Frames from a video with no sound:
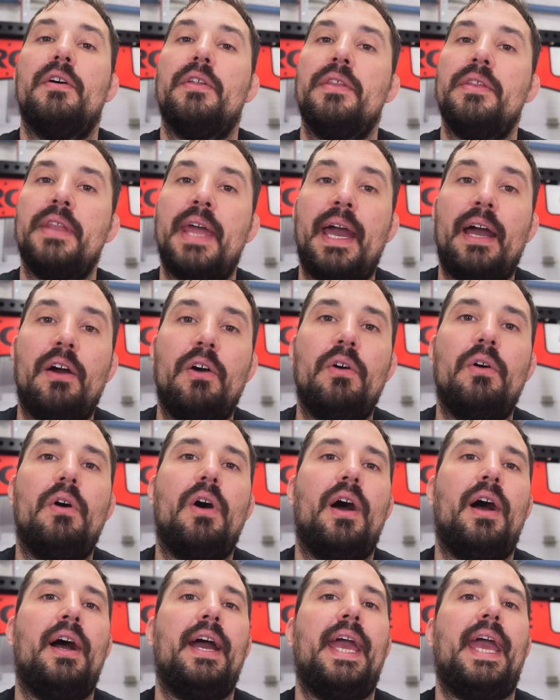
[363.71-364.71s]

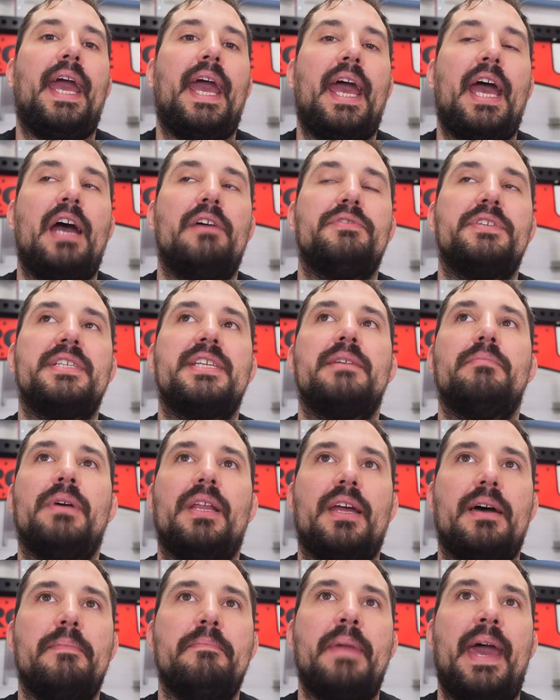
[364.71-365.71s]
Now I have
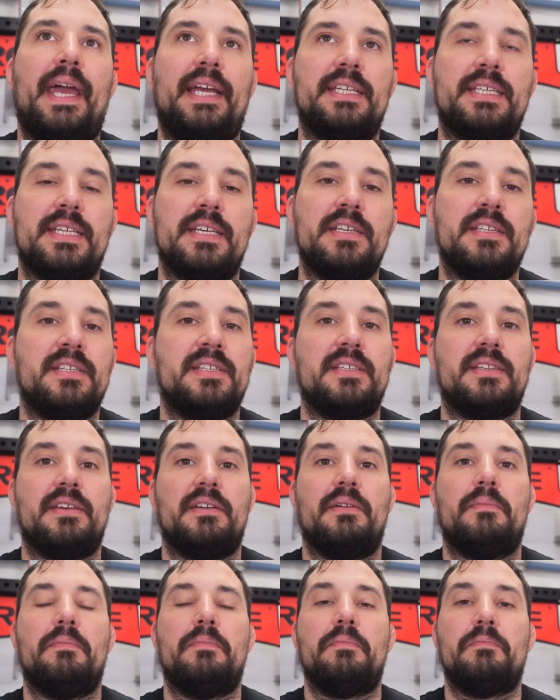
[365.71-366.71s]
similar
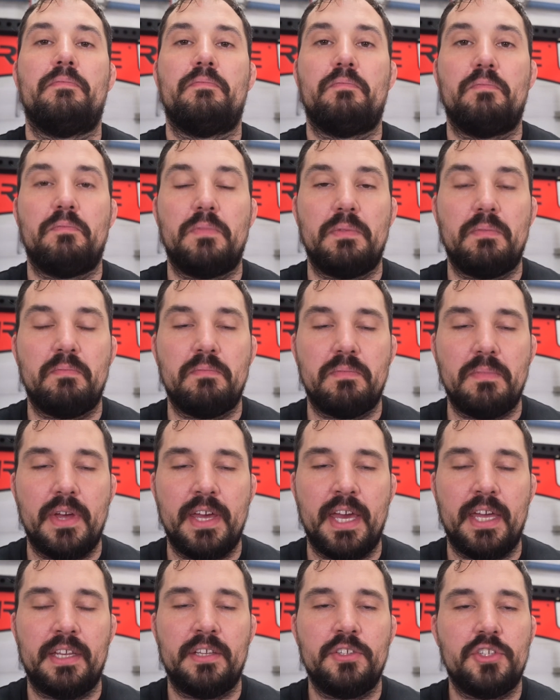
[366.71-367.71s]
maxes
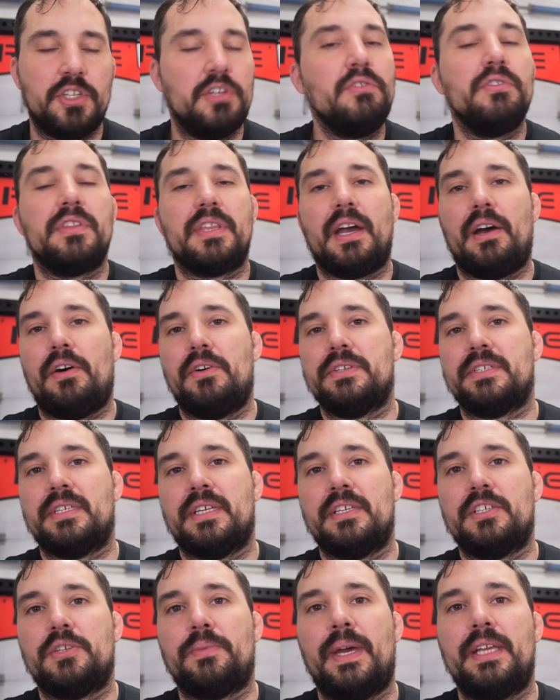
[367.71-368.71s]
in
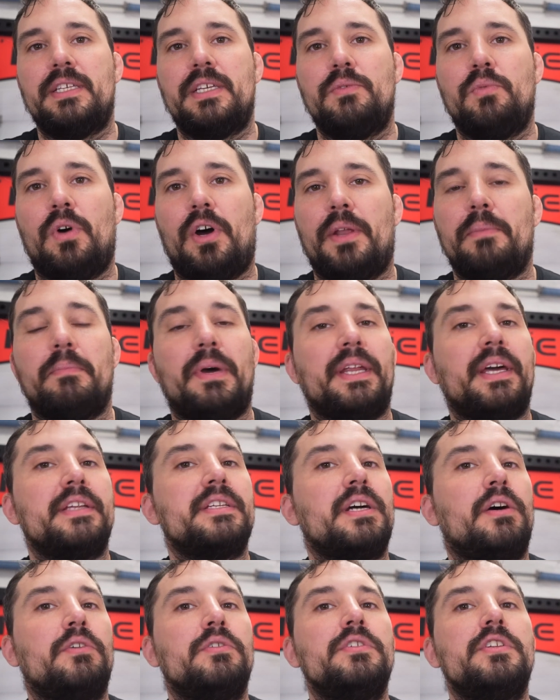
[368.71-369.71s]
2021, but I
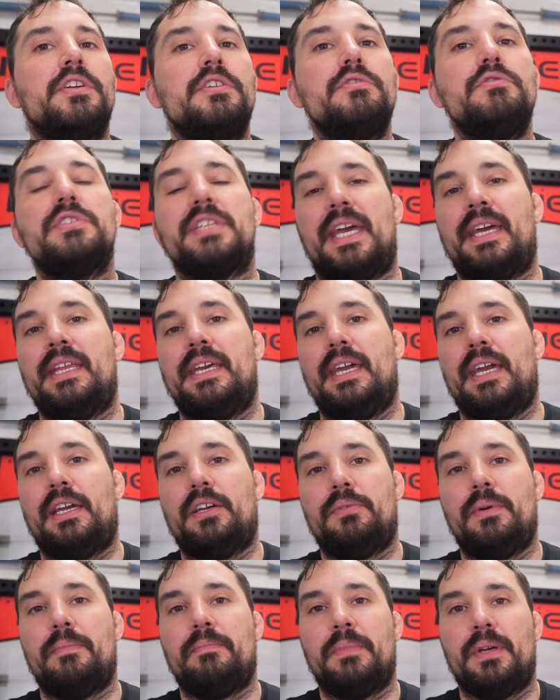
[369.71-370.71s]
don't use any
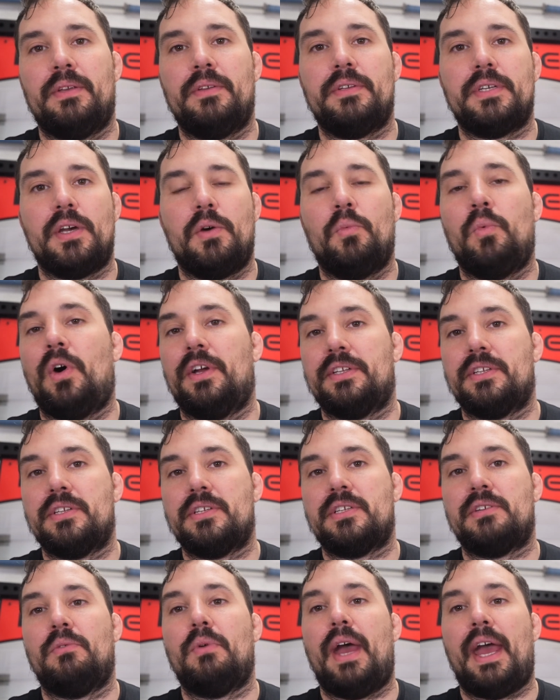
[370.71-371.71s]
equipment
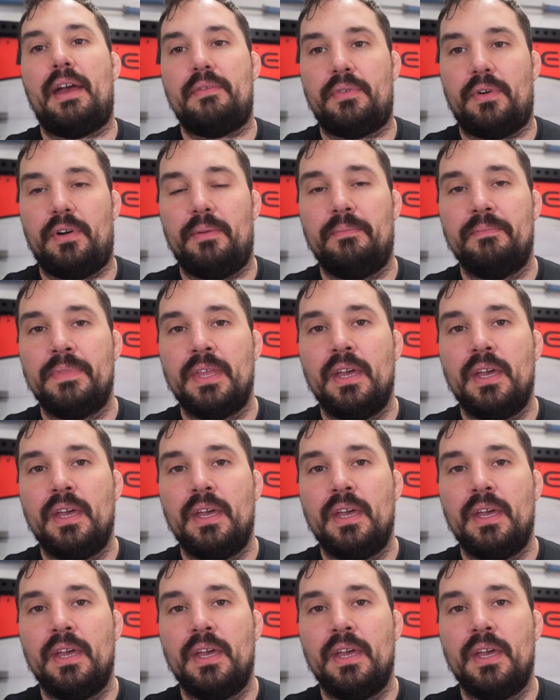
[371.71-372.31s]
whatsoever.